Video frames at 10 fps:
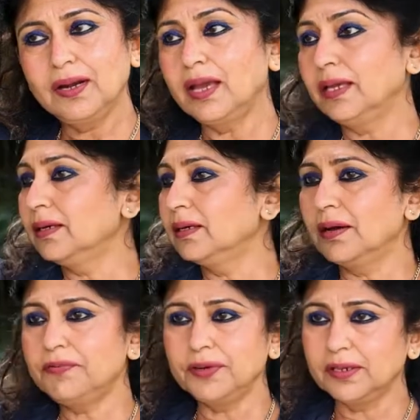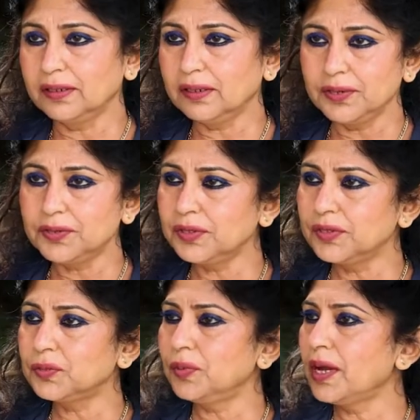Like in African
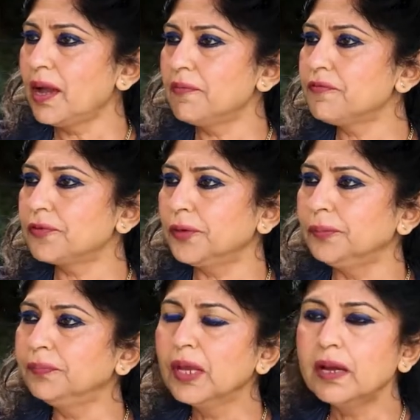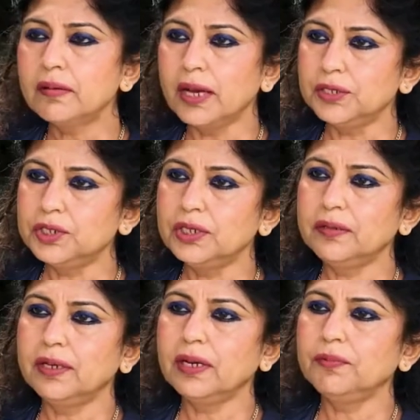countries, we have from
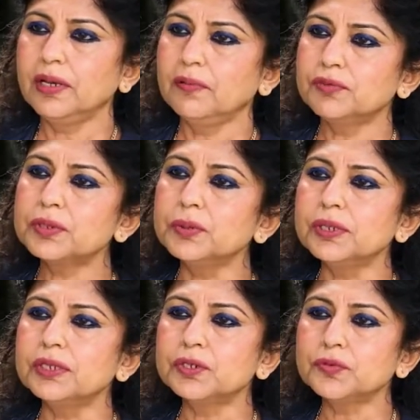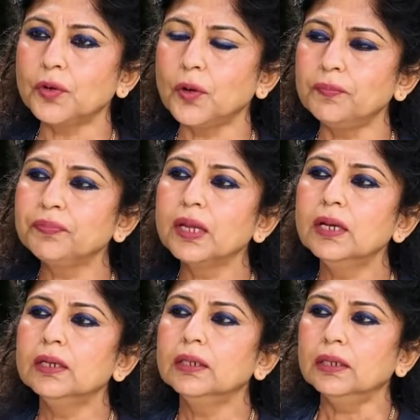Nigeria, we have students from
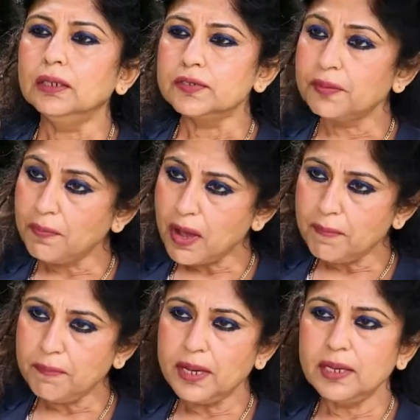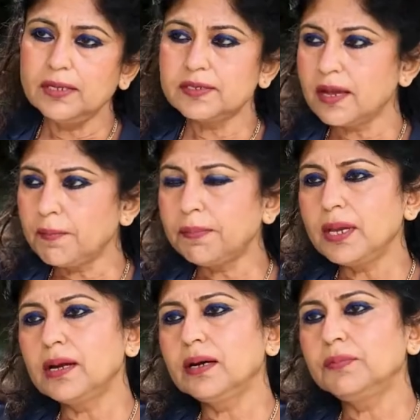Zimbabwe,
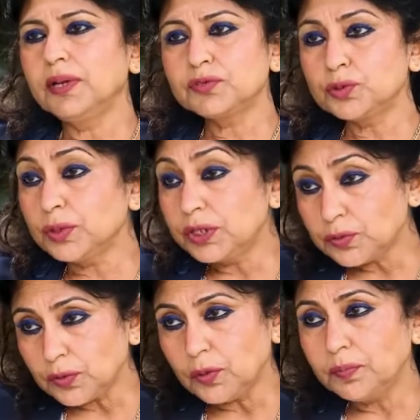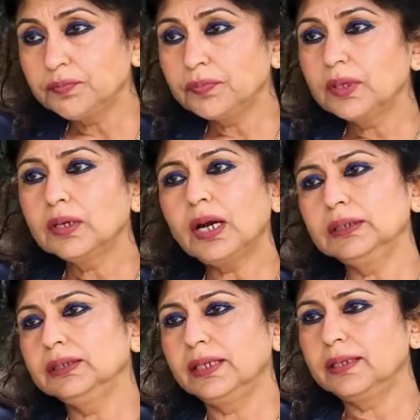Zambia, we have students from,
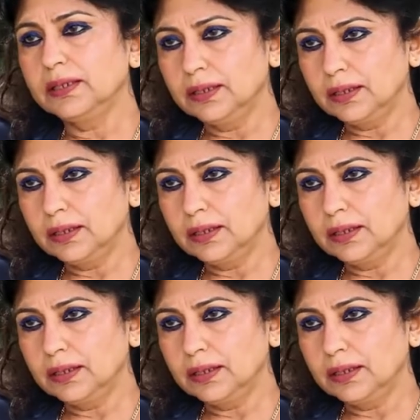other than